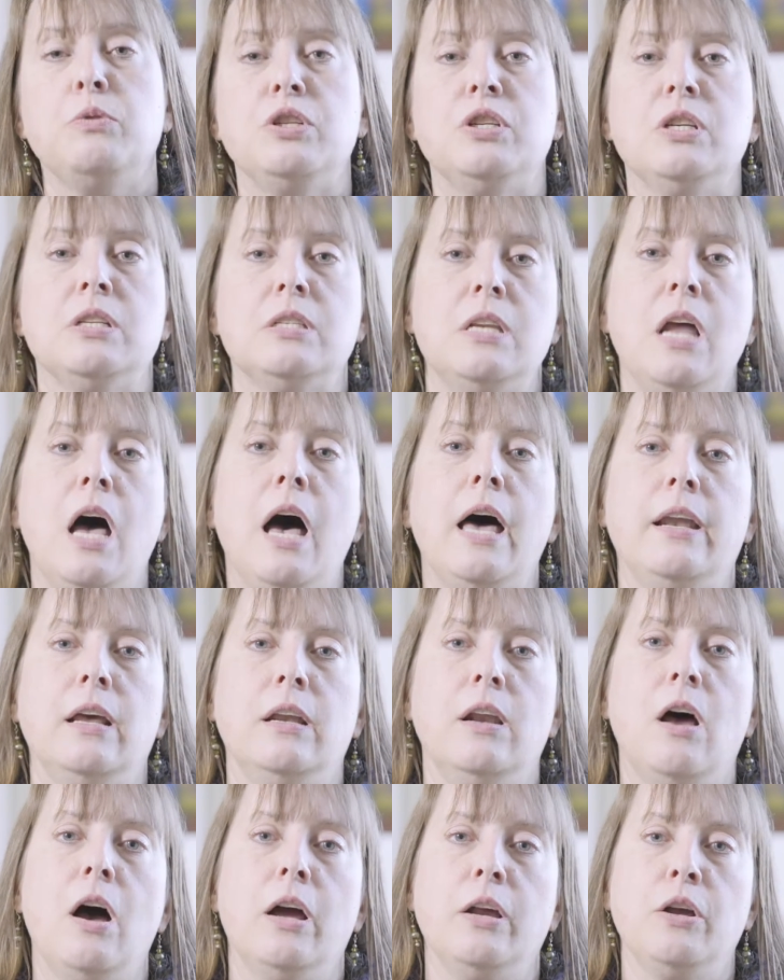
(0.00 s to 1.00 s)
which is not
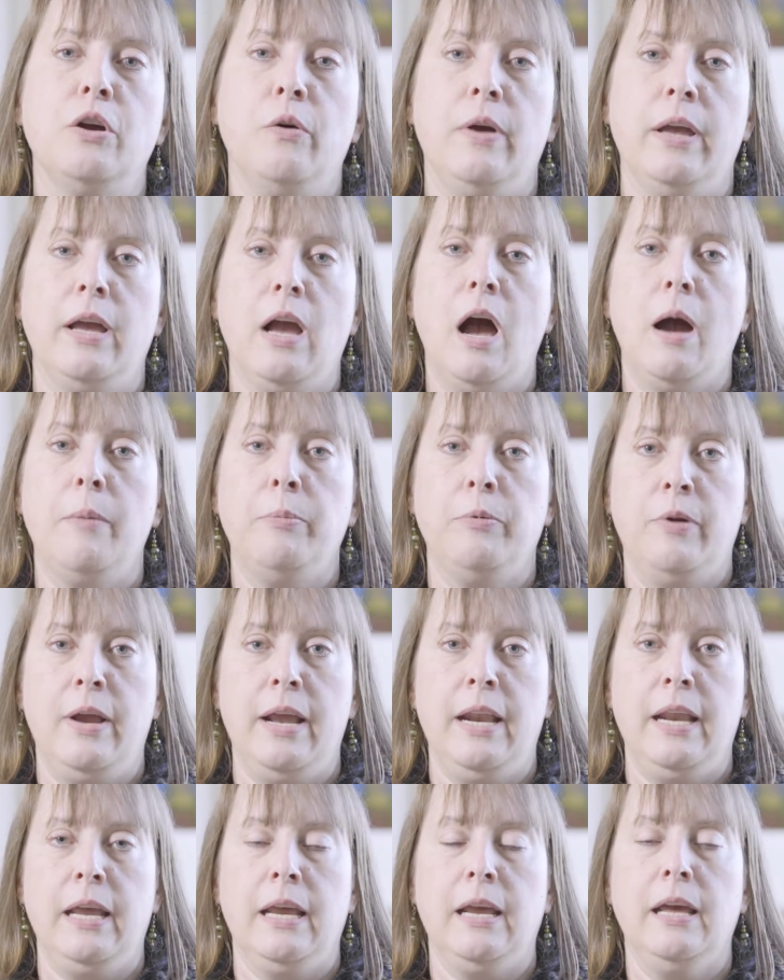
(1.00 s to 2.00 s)
an ongoing
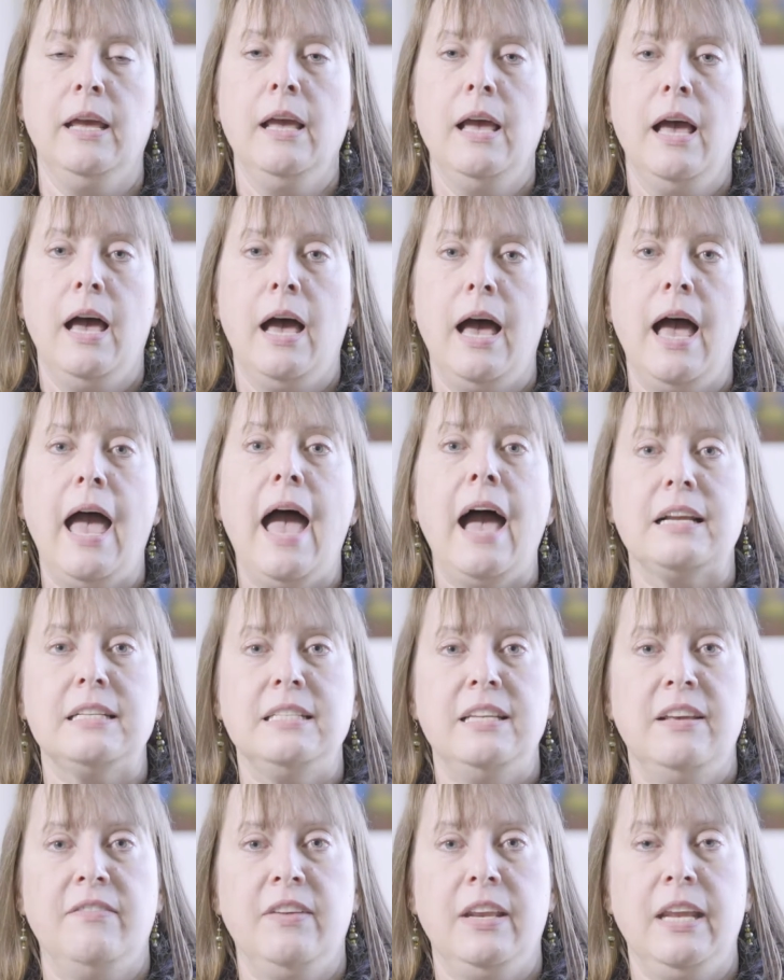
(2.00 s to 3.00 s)
operating
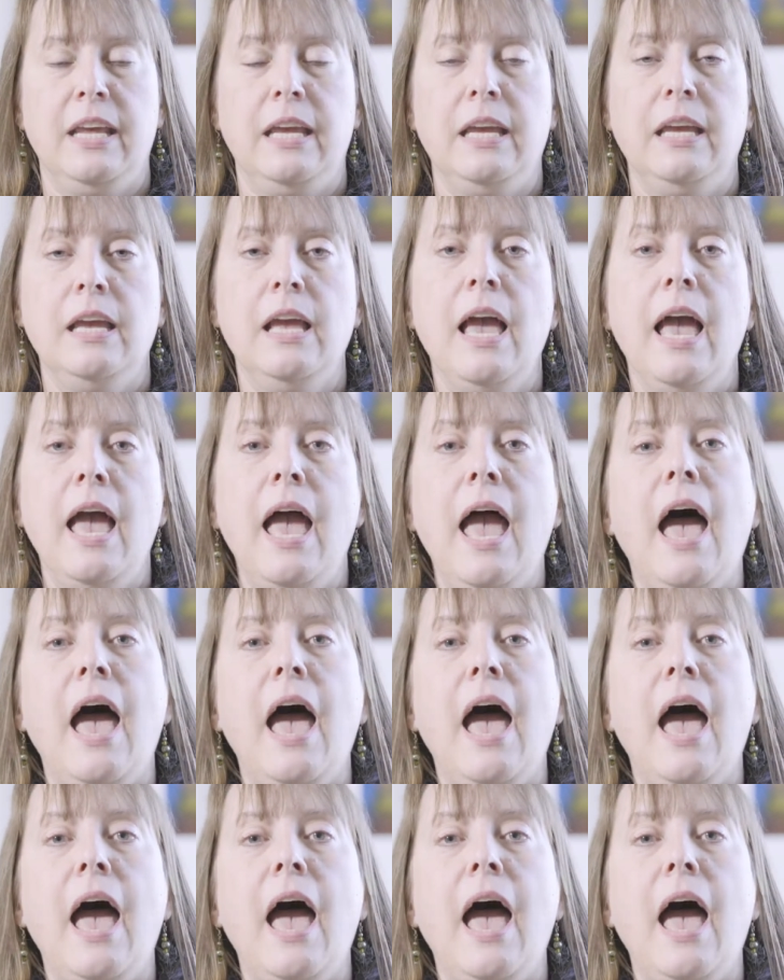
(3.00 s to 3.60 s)
activity.